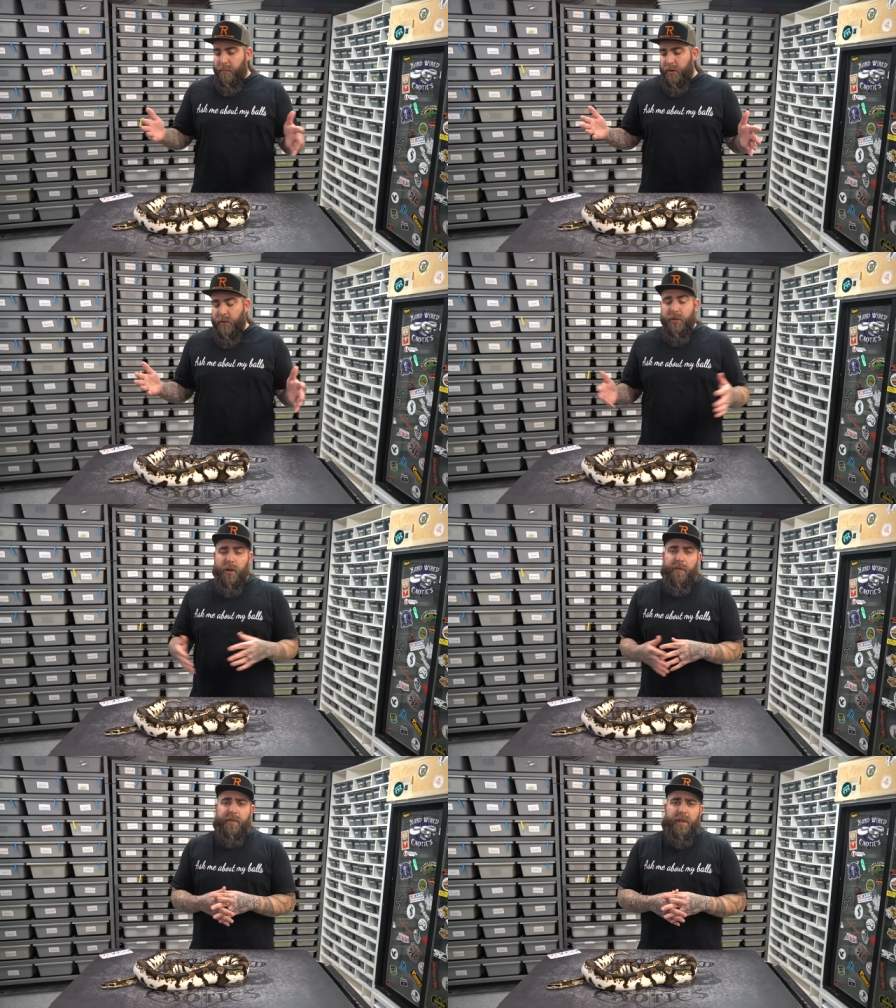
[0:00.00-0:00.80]
bunch of
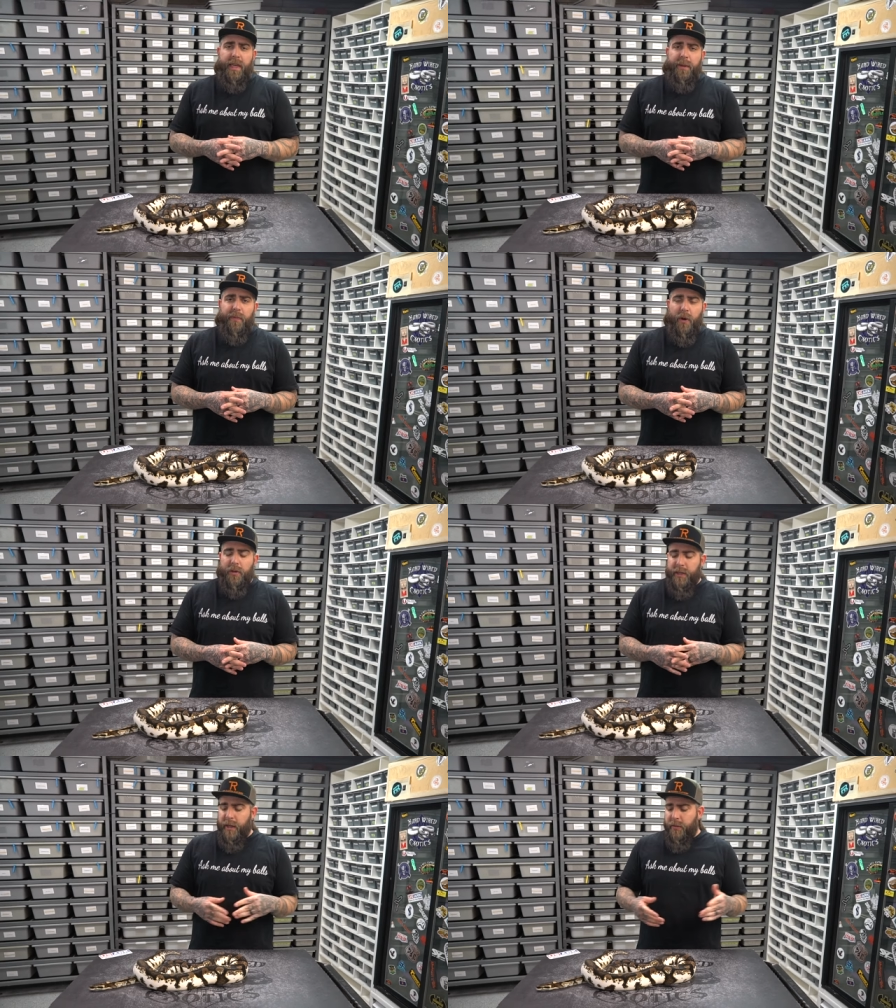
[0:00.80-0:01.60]
stuff to keep for
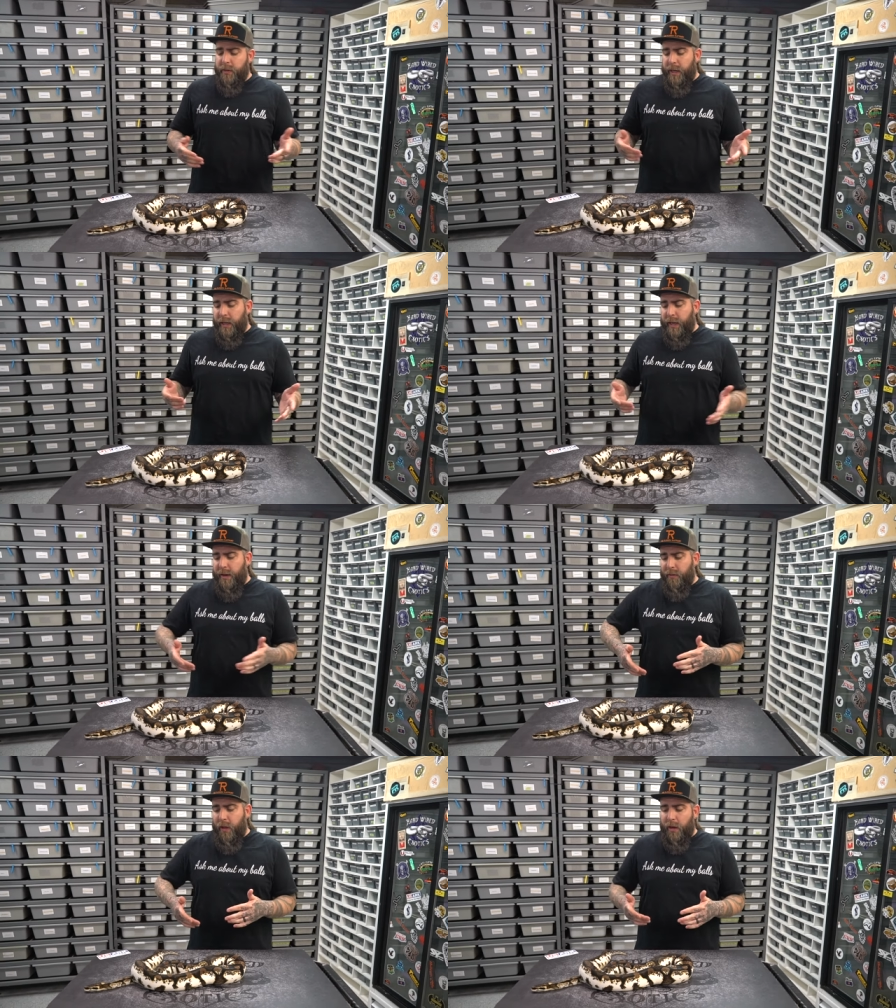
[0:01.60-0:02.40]
ourselves and
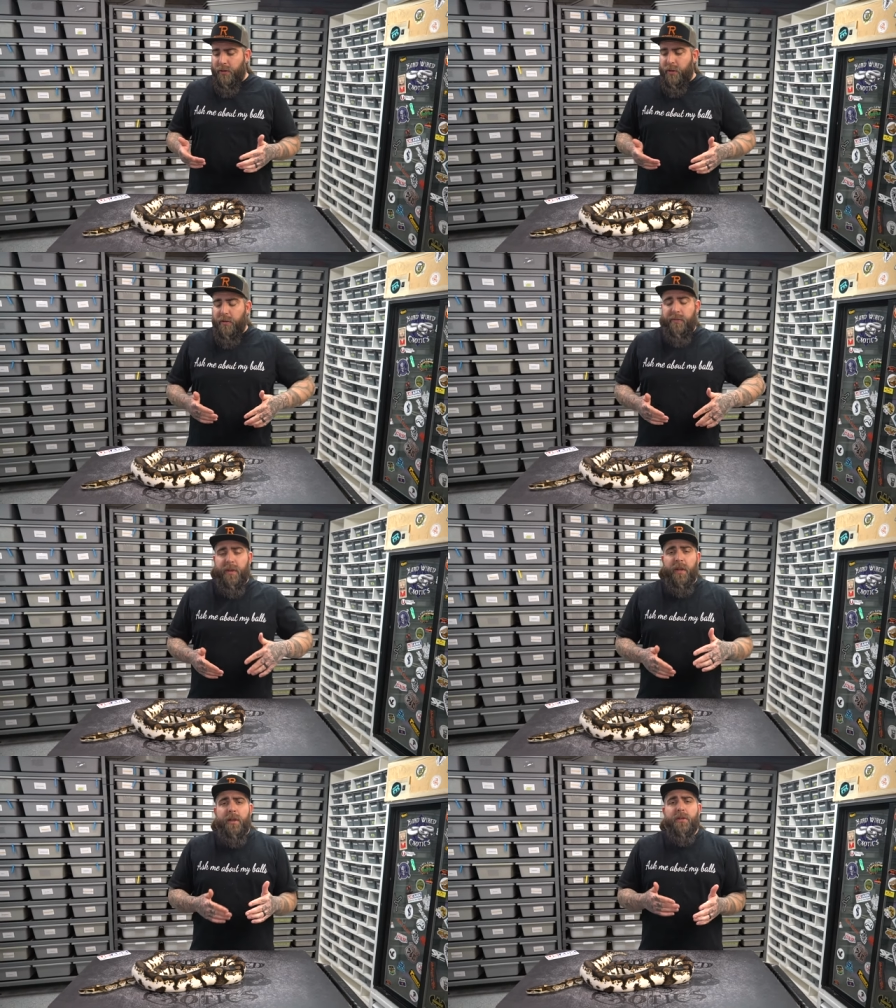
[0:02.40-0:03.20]
have a lot of stuff
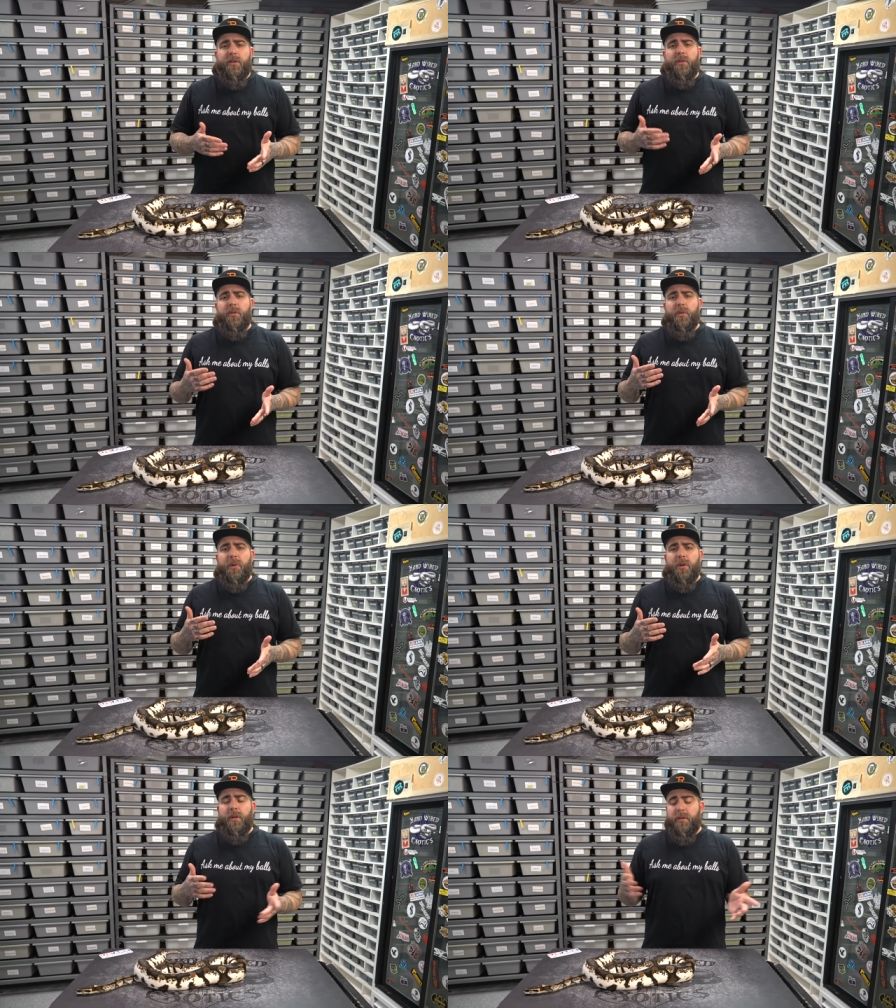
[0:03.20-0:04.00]

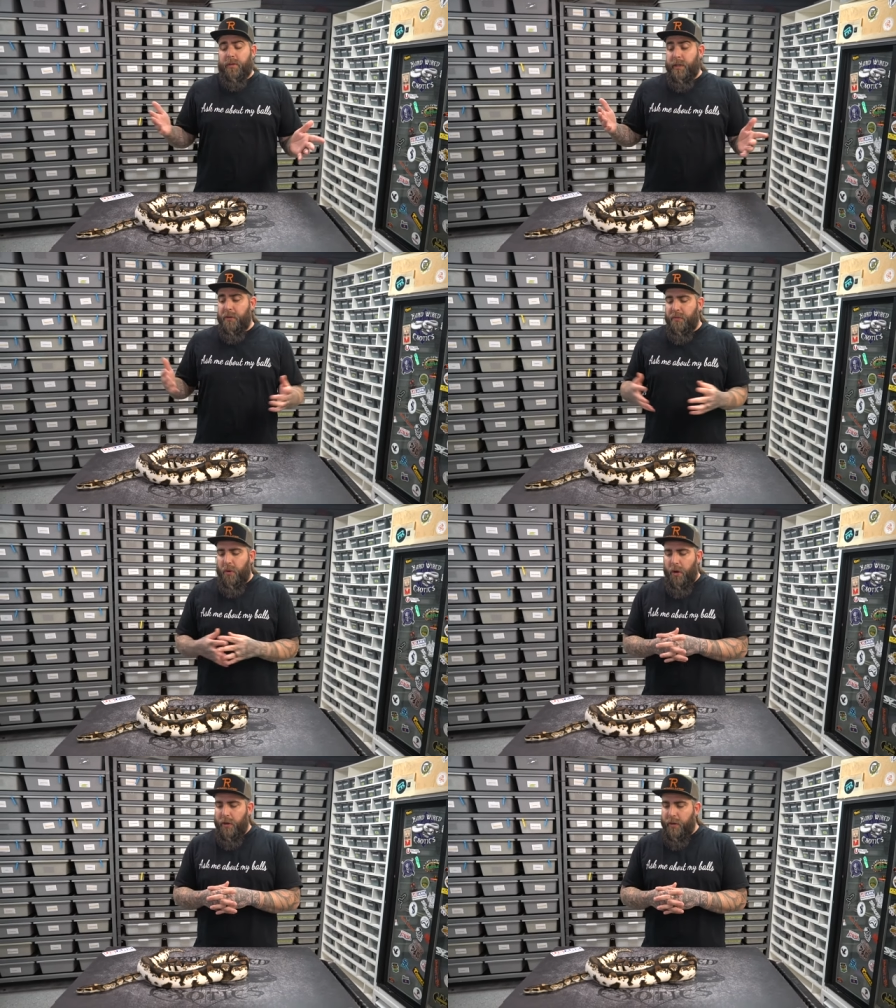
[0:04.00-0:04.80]
to sell for
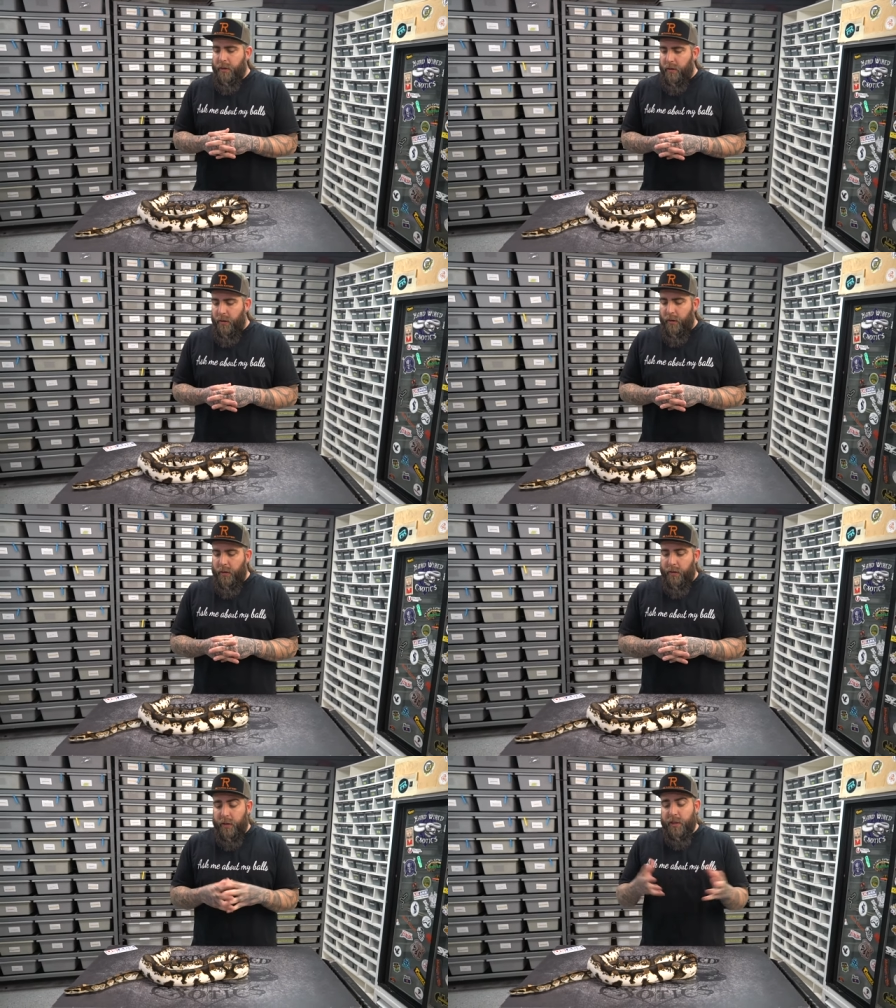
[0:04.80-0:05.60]
our
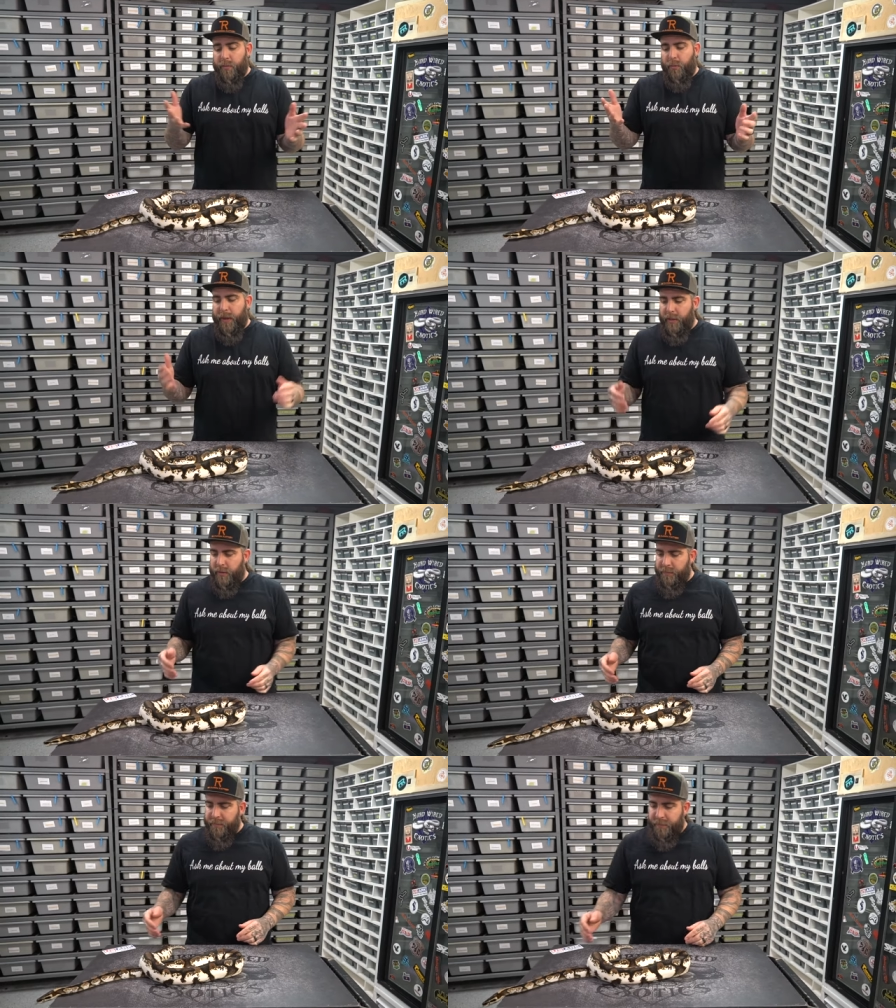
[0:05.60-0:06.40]
customer base.
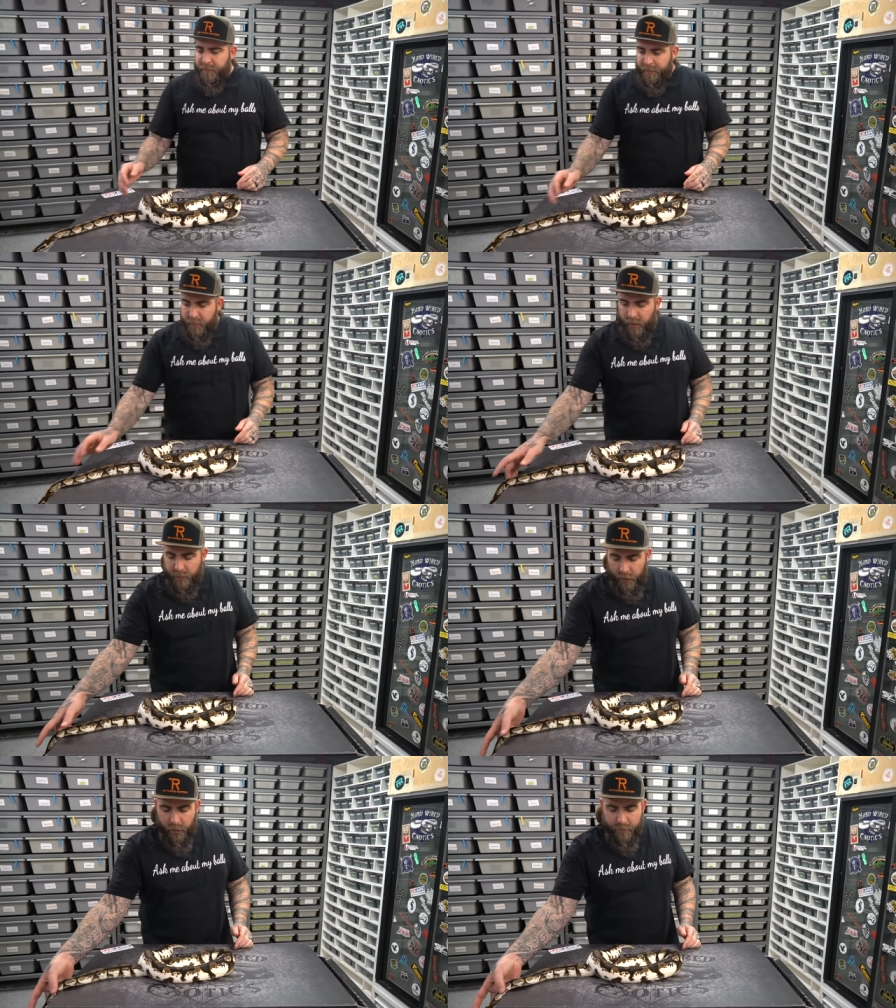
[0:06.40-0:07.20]

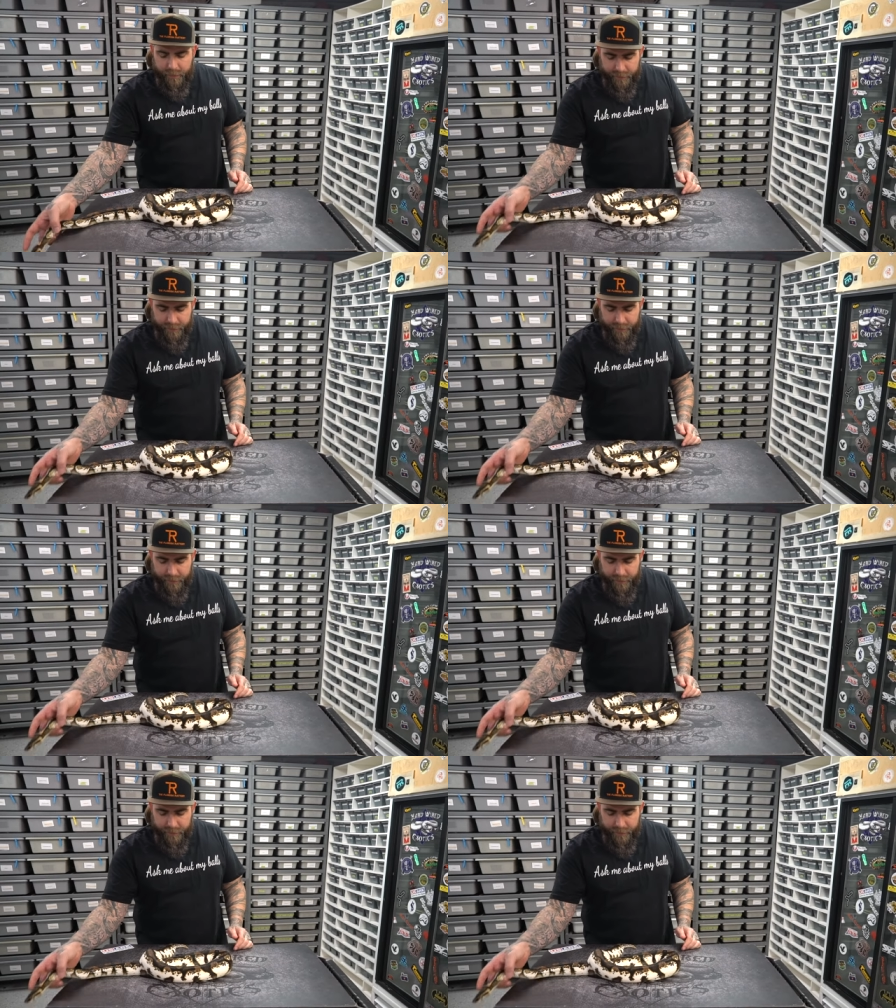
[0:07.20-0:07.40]
So